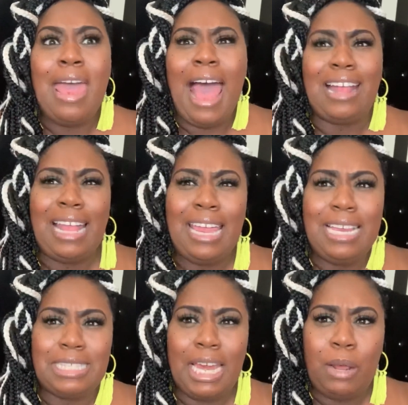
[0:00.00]
I think
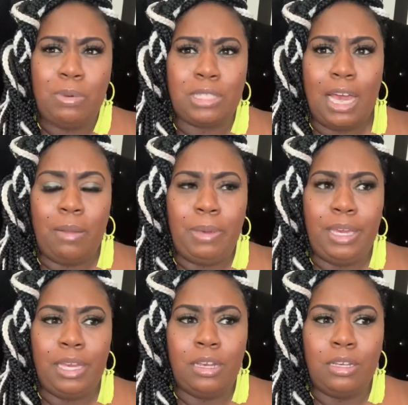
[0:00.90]
he said it was going to
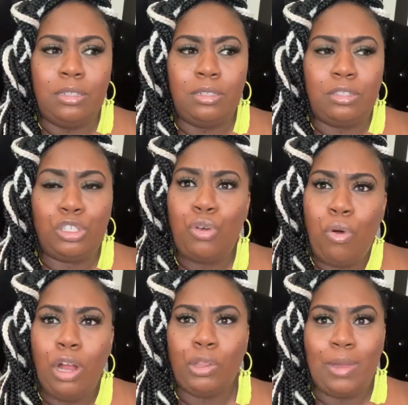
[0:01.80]
be 2
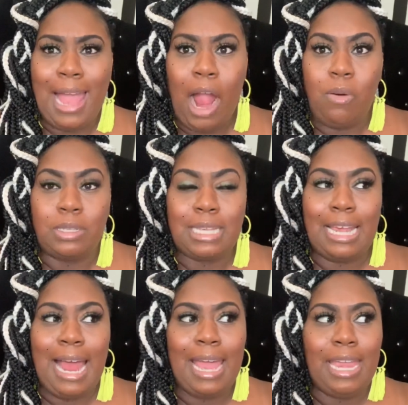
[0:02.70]
or 3 hours,
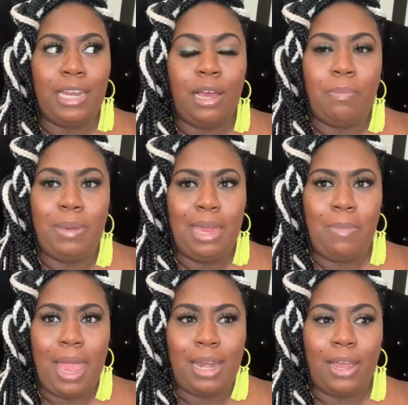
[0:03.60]
and I ended up being
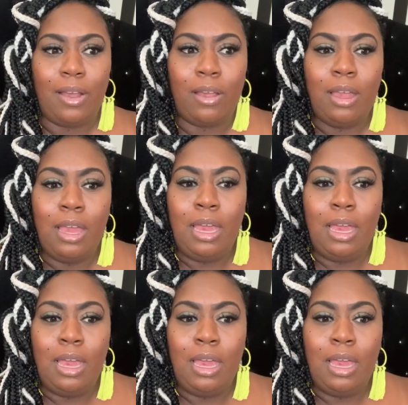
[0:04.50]
back there.